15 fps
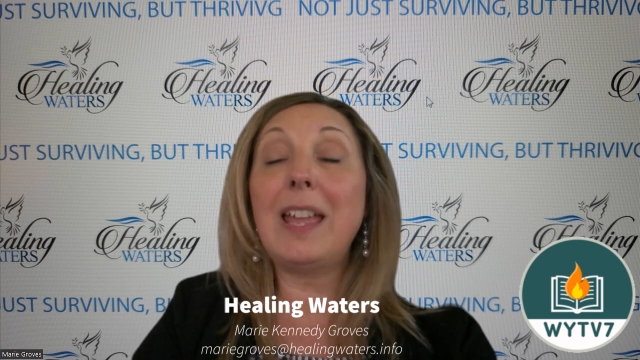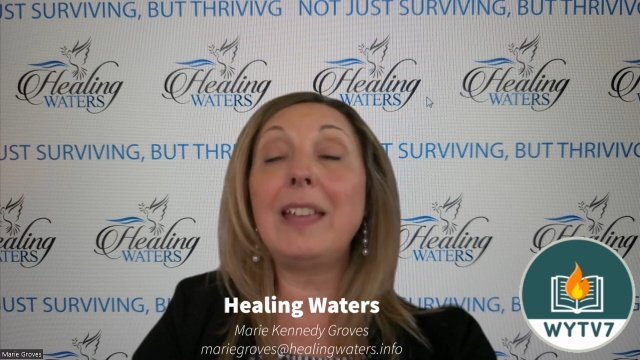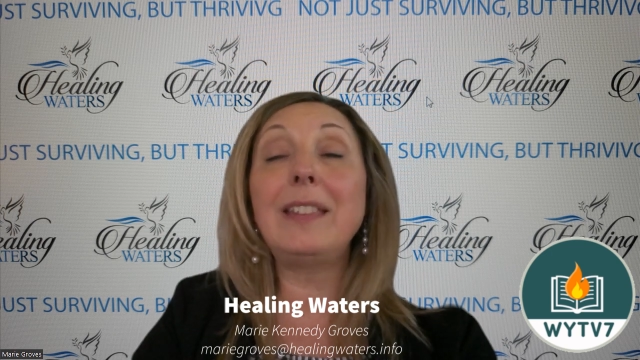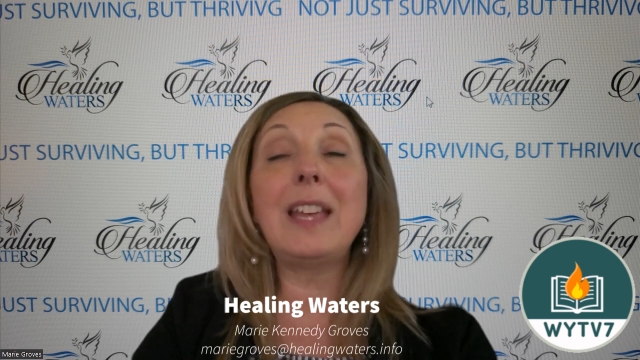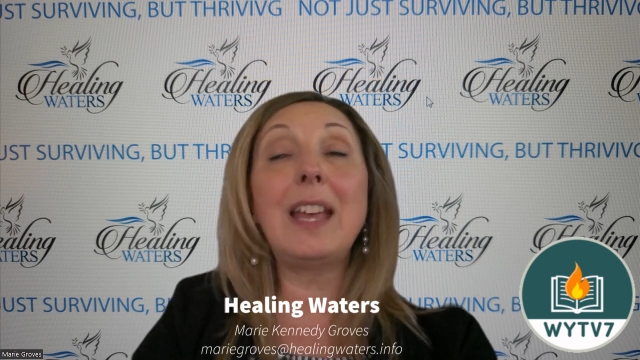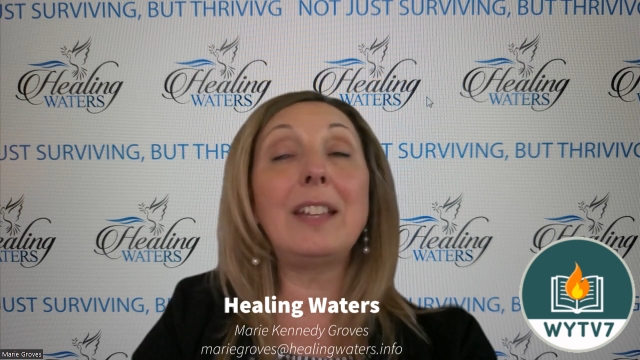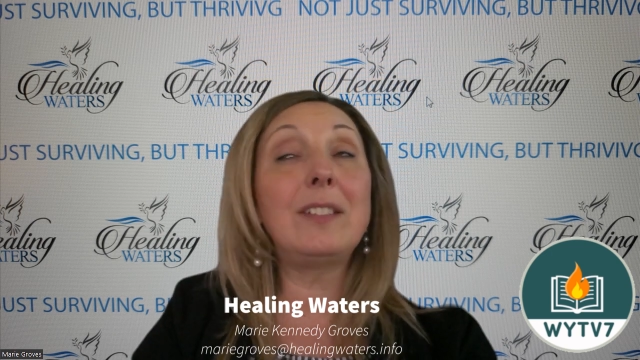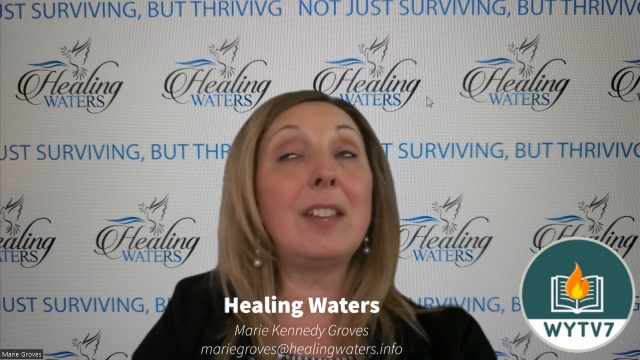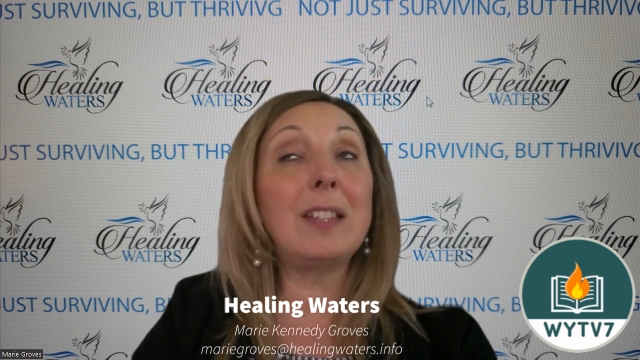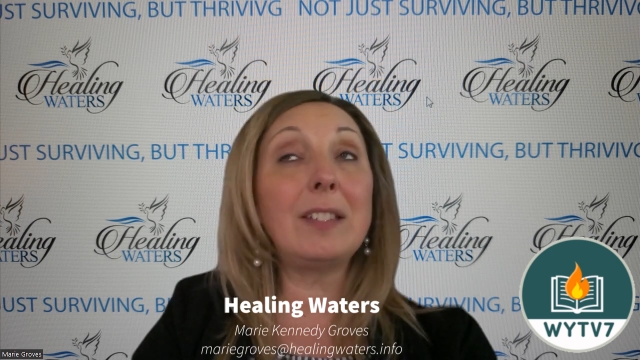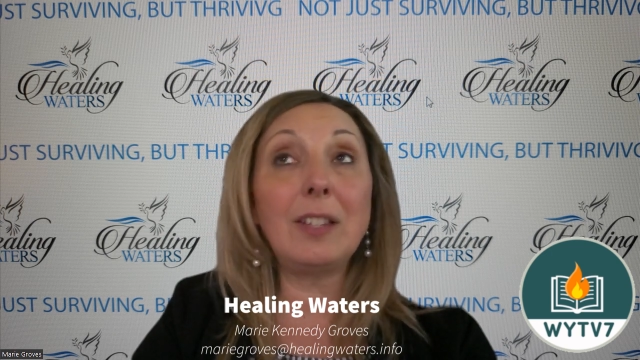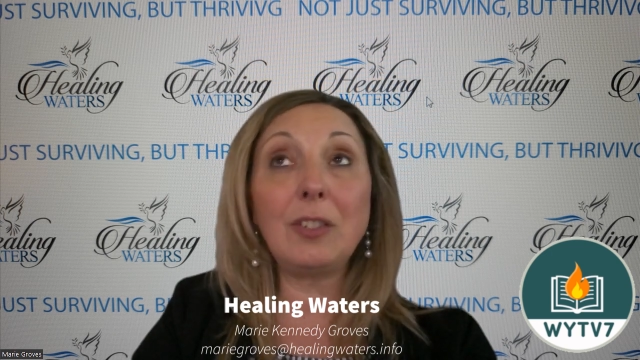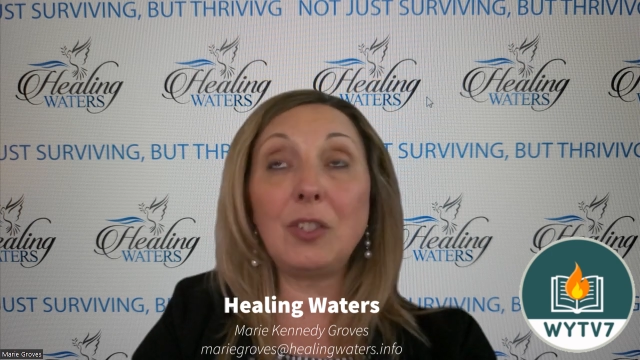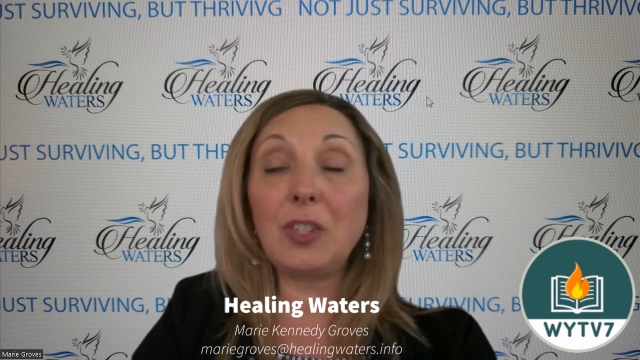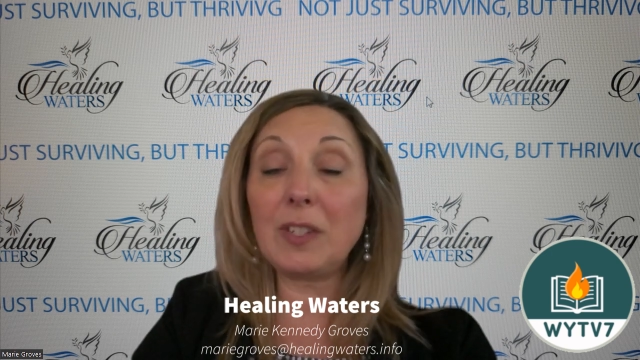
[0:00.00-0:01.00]
and that
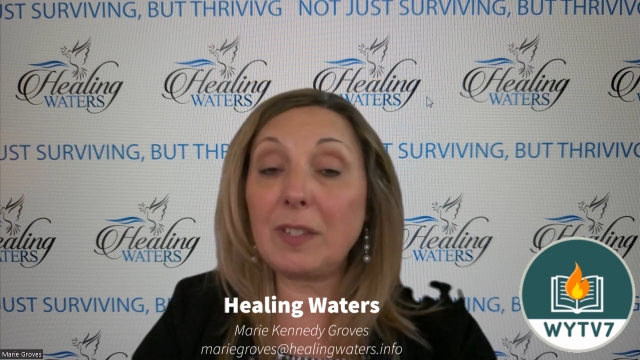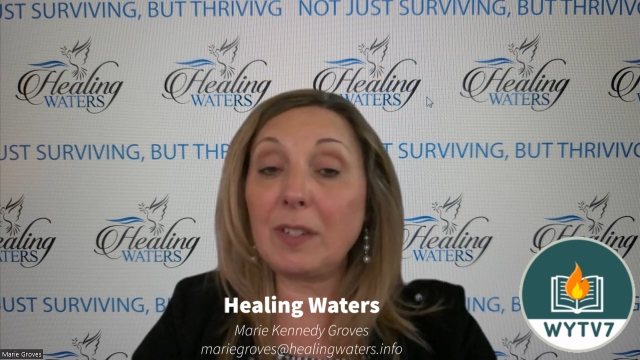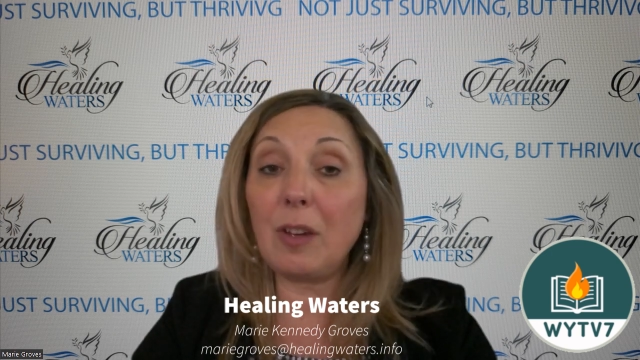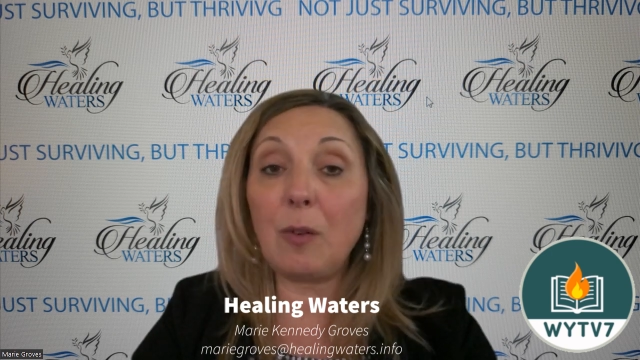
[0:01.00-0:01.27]
doesn't just